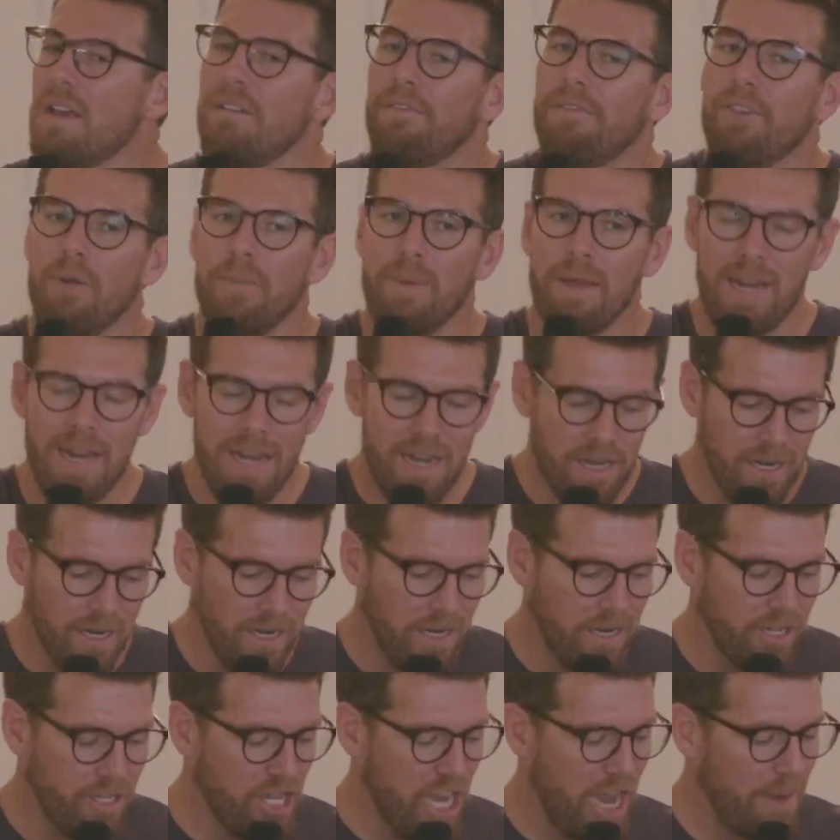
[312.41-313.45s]
From here
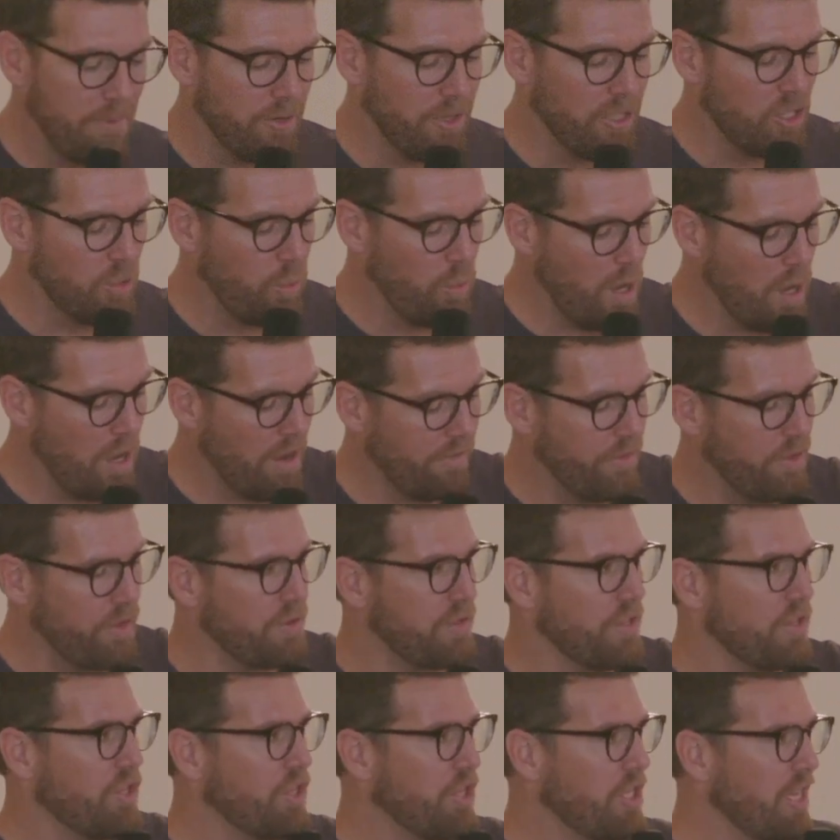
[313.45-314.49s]
in chapter 12,
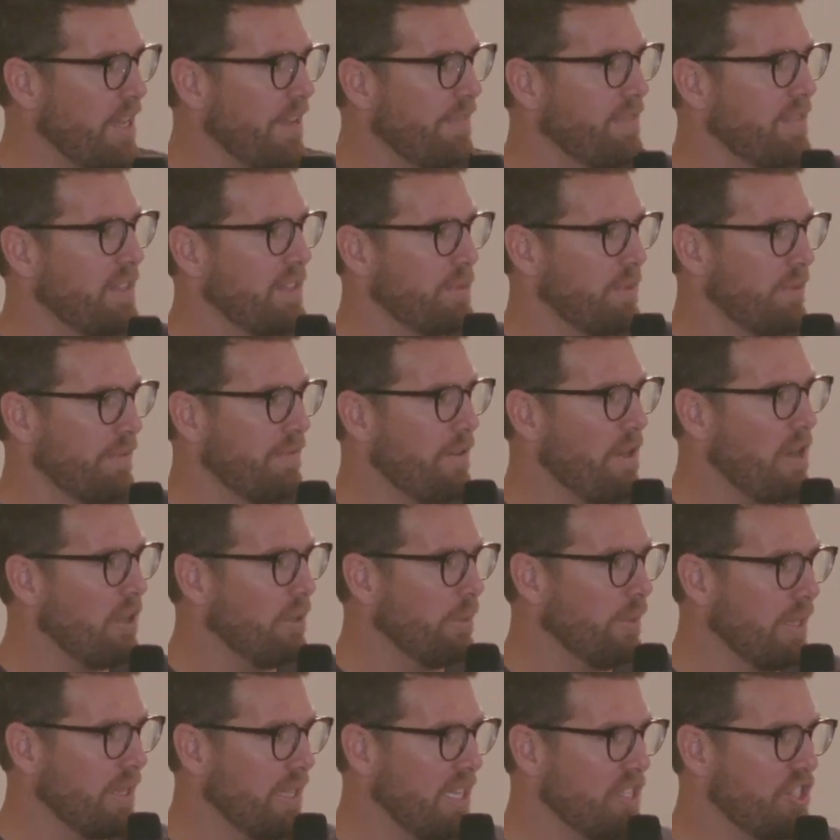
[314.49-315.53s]
there's a shift. As we're
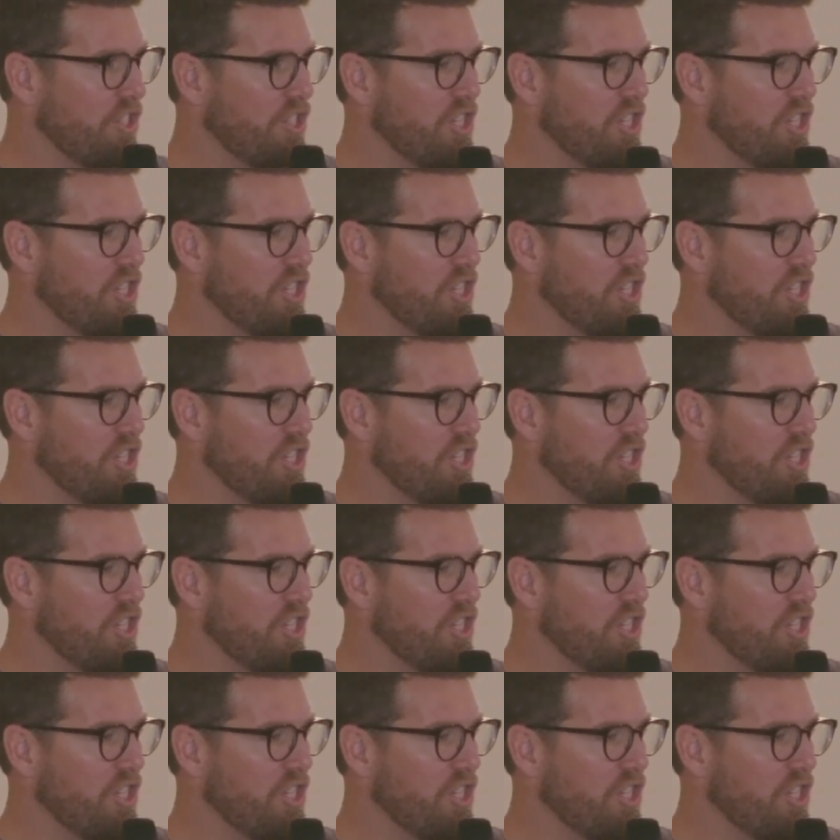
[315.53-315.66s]
following these